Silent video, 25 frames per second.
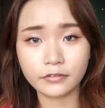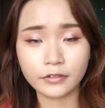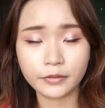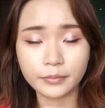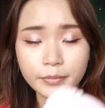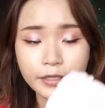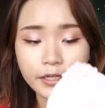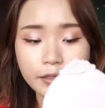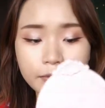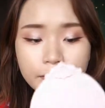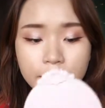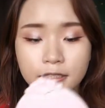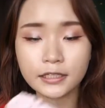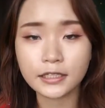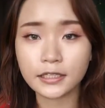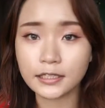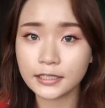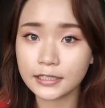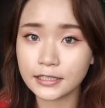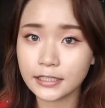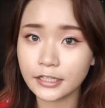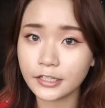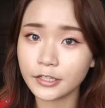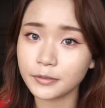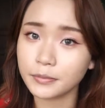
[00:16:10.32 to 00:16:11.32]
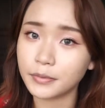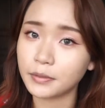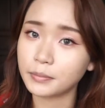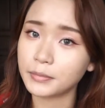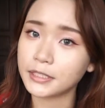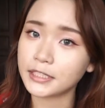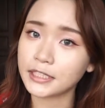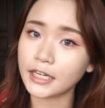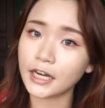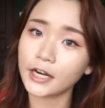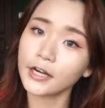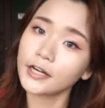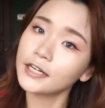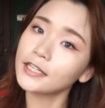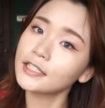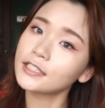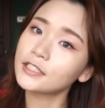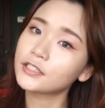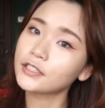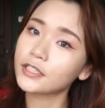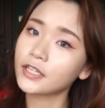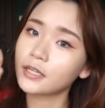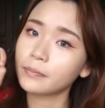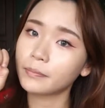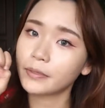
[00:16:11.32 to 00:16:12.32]
For me, I'm just gonna stay with my mascara
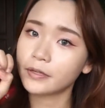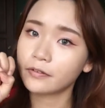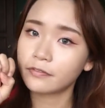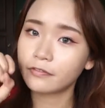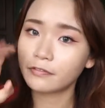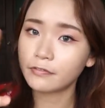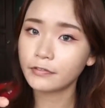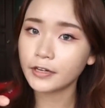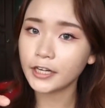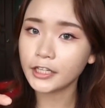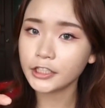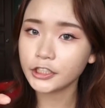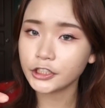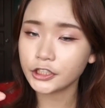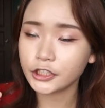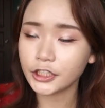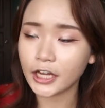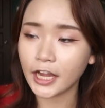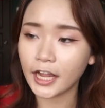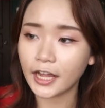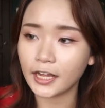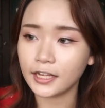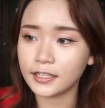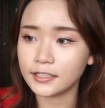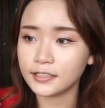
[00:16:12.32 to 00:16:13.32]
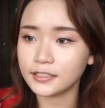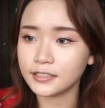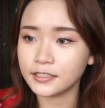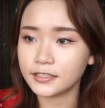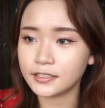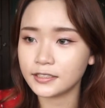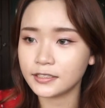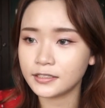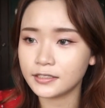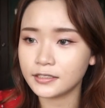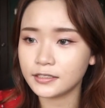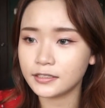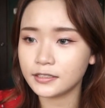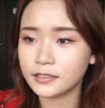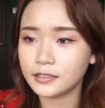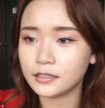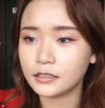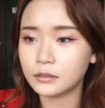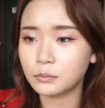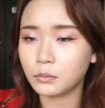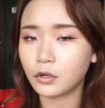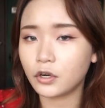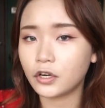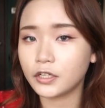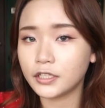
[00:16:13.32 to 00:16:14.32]
to keep it fresh and
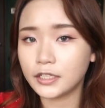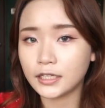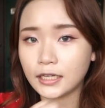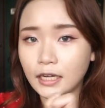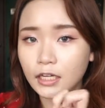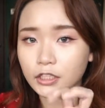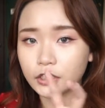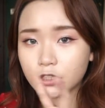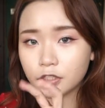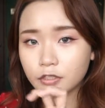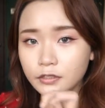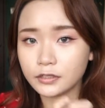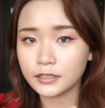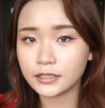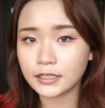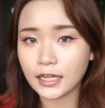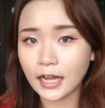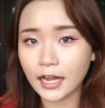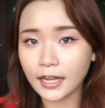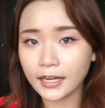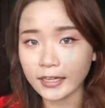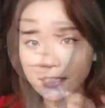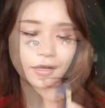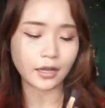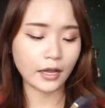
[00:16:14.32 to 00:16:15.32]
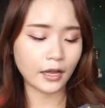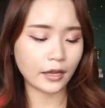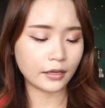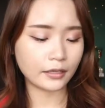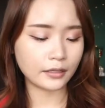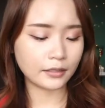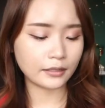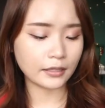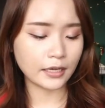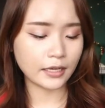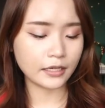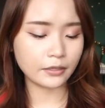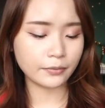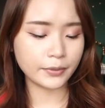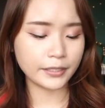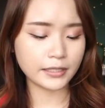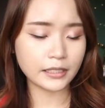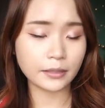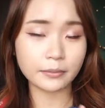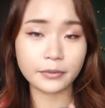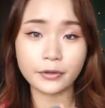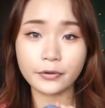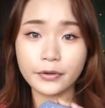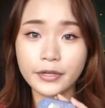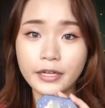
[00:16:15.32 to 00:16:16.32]
more on the natural side. Anyways,
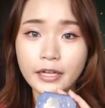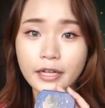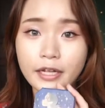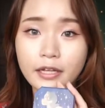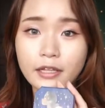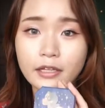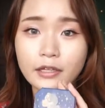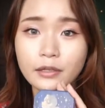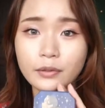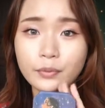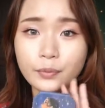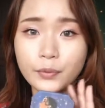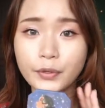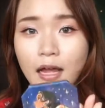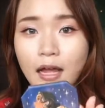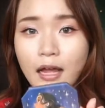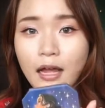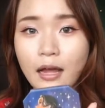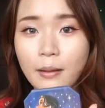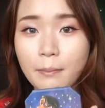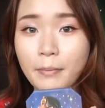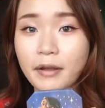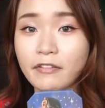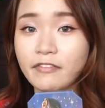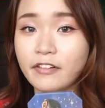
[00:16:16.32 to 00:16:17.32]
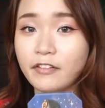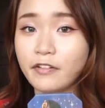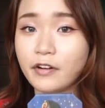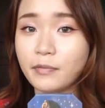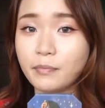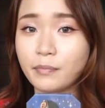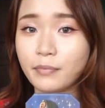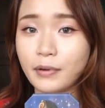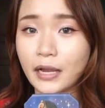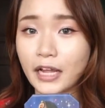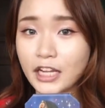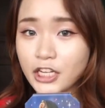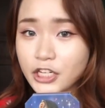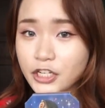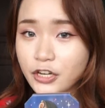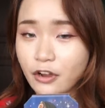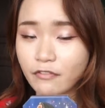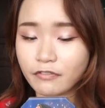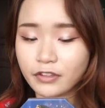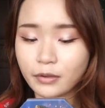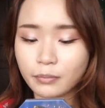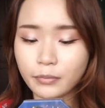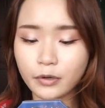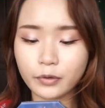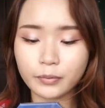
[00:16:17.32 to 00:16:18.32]
I'm going in with my favorite blush
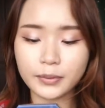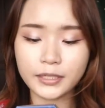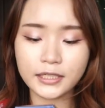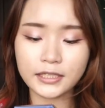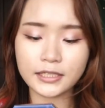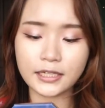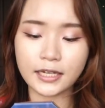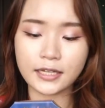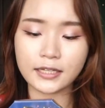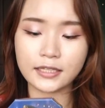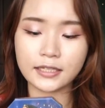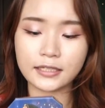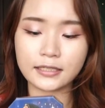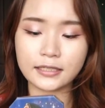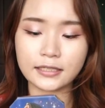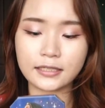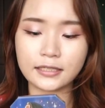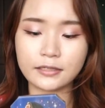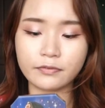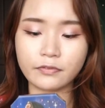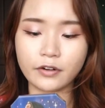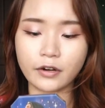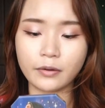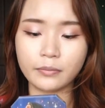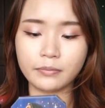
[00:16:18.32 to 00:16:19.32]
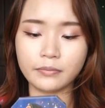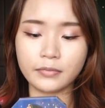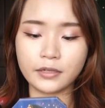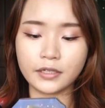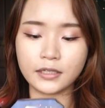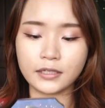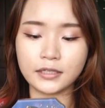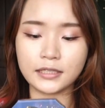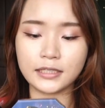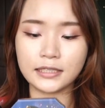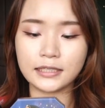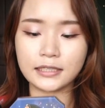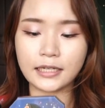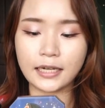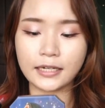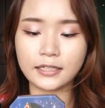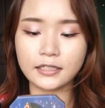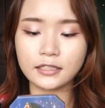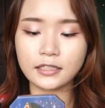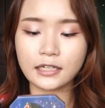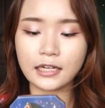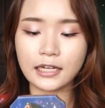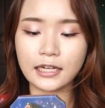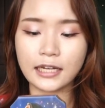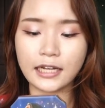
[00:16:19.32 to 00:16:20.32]
of the moment, and this is from the
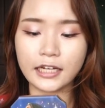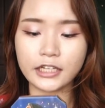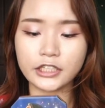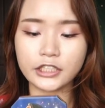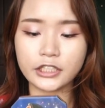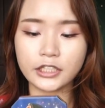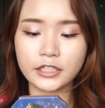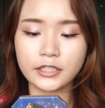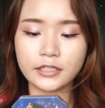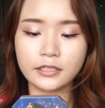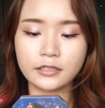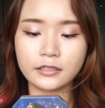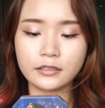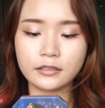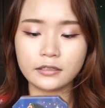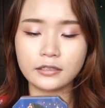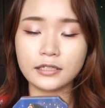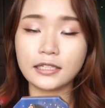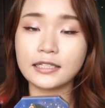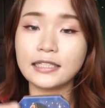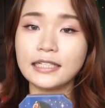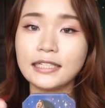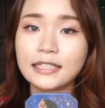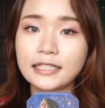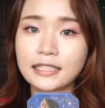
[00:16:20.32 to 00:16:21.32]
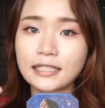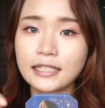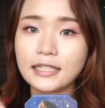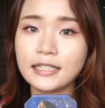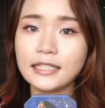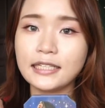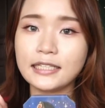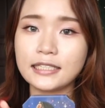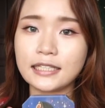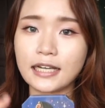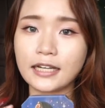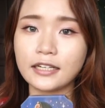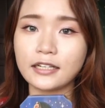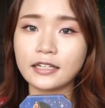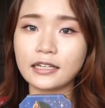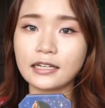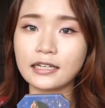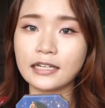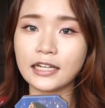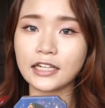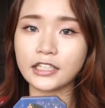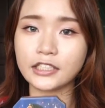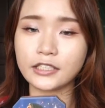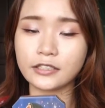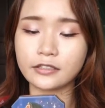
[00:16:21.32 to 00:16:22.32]
designer collection, the Disney designer
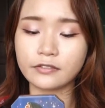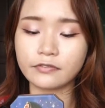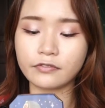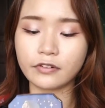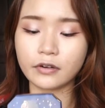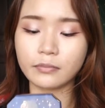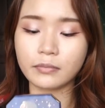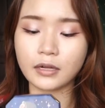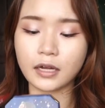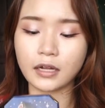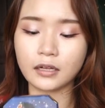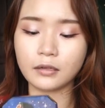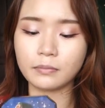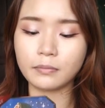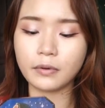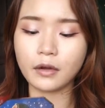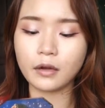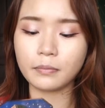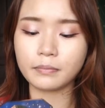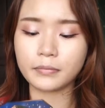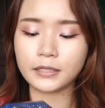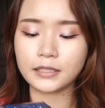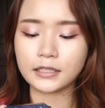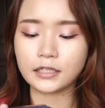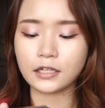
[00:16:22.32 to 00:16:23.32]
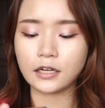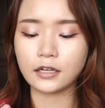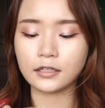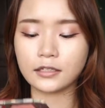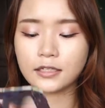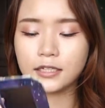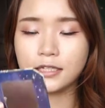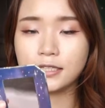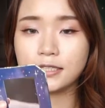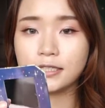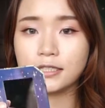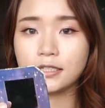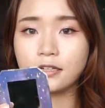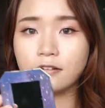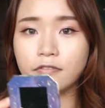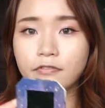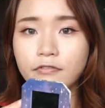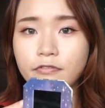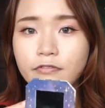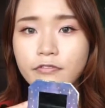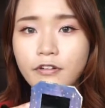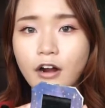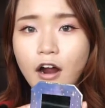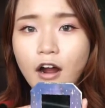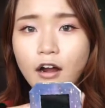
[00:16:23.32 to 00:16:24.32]
collection from ColourPop. It's called Kissing a
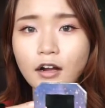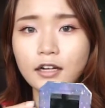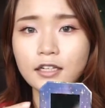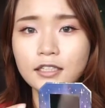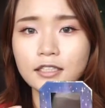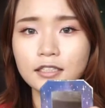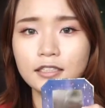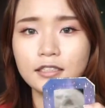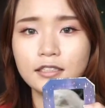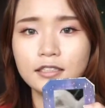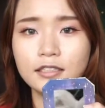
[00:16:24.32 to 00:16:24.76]
Frog,